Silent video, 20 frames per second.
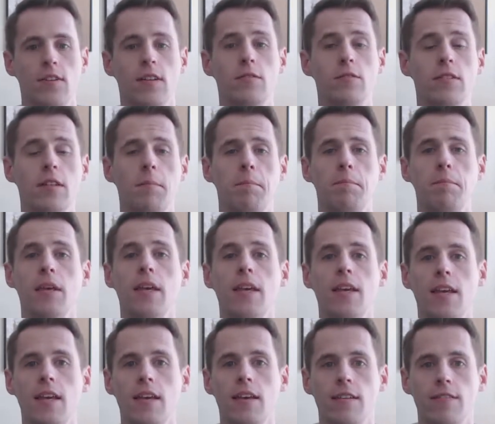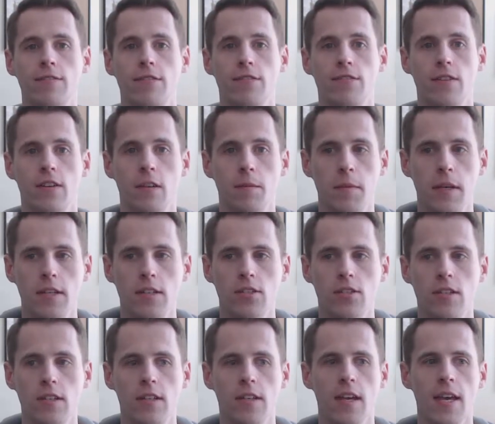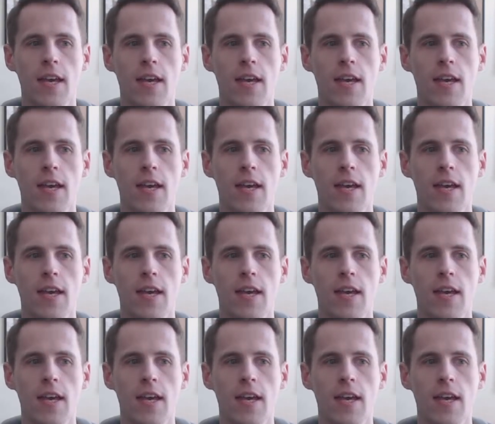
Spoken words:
and it was a big hit for Funimation.